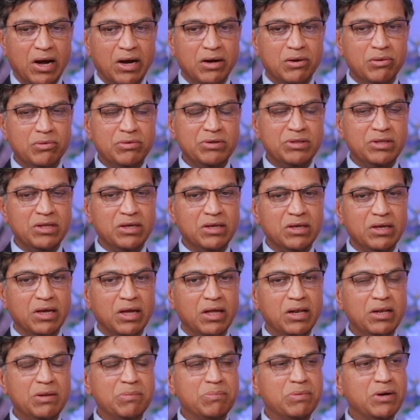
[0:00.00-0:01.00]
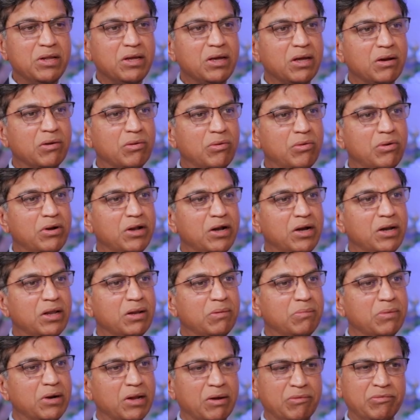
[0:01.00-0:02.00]
I don't think anybody can hold
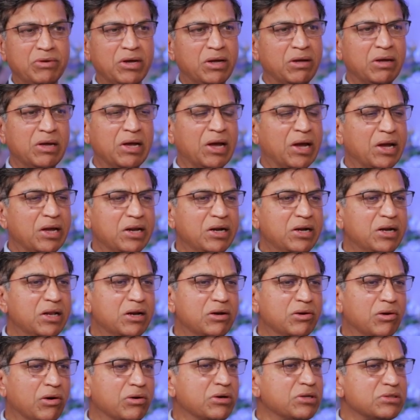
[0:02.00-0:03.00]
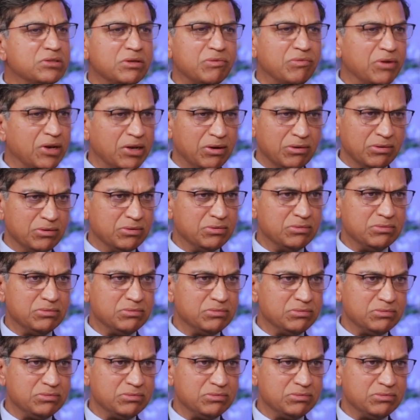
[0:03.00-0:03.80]
Indian medicine. We are, Indian doctors are very good.